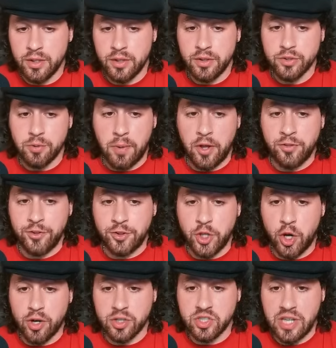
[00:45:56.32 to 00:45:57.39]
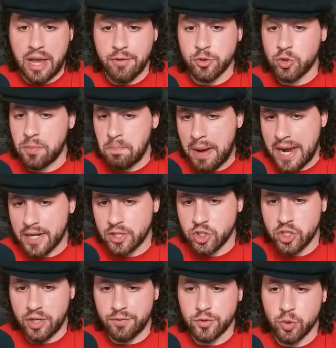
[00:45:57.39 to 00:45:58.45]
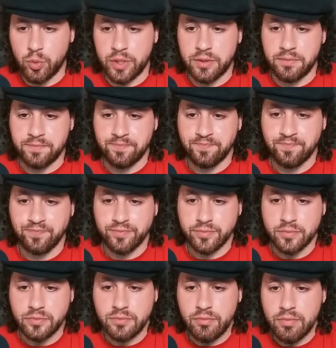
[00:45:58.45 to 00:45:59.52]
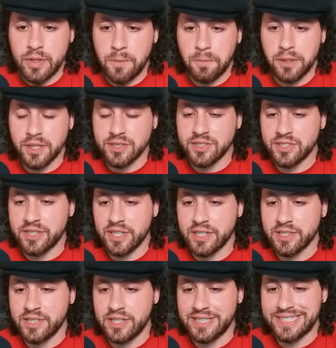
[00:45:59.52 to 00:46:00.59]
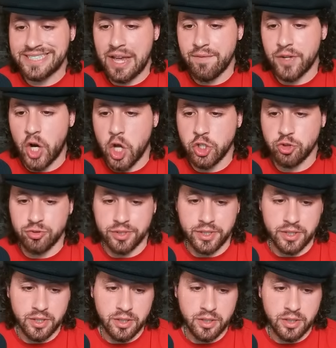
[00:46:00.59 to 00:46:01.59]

Some underdog savagery. Makhachev to win. Plus 6,700.